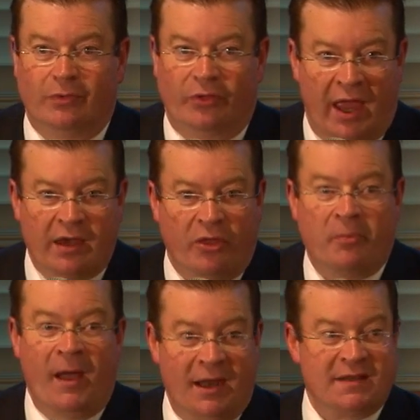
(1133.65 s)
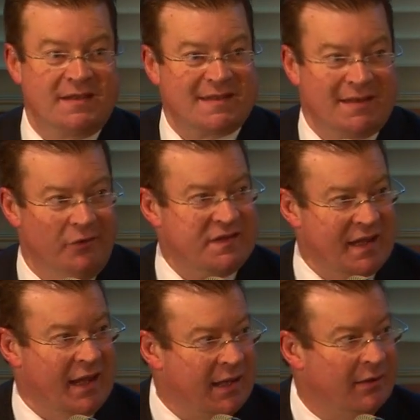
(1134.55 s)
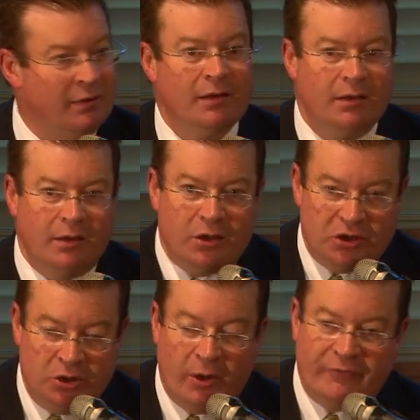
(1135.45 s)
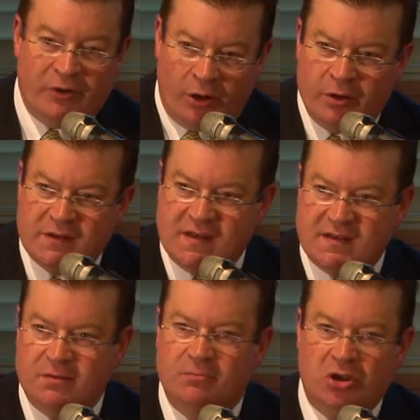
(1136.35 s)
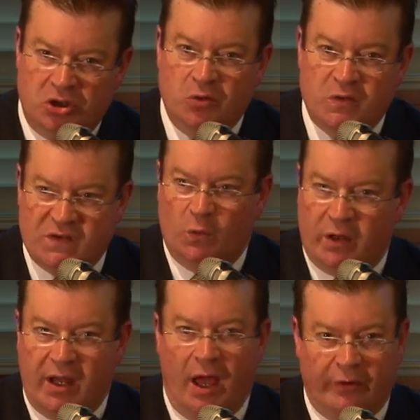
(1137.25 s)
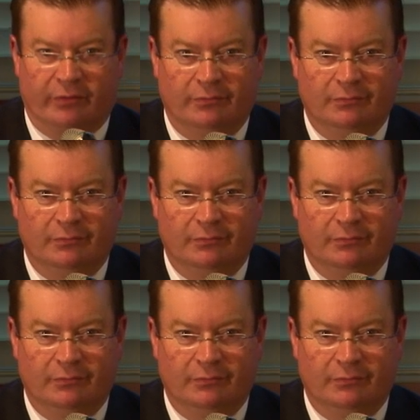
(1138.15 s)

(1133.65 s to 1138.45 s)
than the palace itself saying, you have your own system, you sort it out?